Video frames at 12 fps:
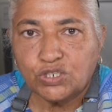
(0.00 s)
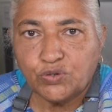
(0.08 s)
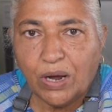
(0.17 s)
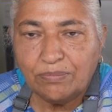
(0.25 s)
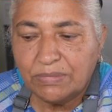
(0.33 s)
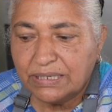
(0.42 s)

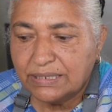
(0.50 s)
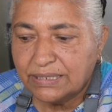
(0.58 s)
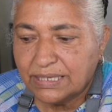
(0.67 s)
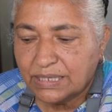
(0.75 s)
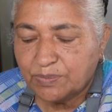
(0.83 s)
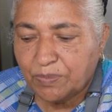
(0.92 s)
12 minutes
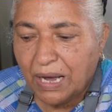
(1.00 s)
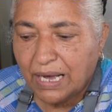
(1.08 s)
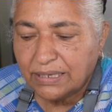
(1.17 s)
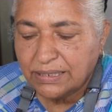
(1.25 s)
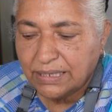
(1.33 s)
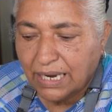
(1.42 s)
has
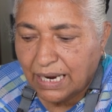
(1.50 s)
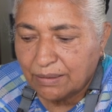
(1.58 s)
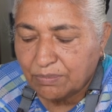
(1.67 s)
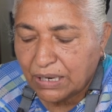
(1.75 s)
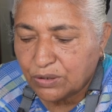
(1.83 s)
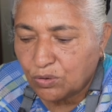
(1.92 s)
passed and
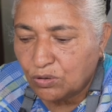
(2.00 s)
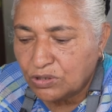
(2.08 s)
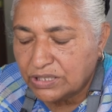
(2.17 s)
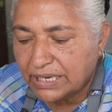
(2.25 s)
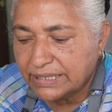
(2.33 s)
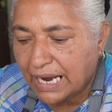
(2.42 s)
my
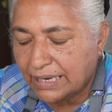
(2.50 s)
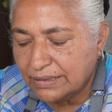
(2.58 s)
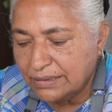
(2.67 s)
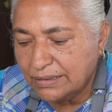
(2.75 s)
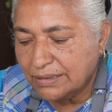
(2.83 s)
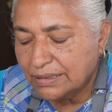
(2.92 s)
rolls are done.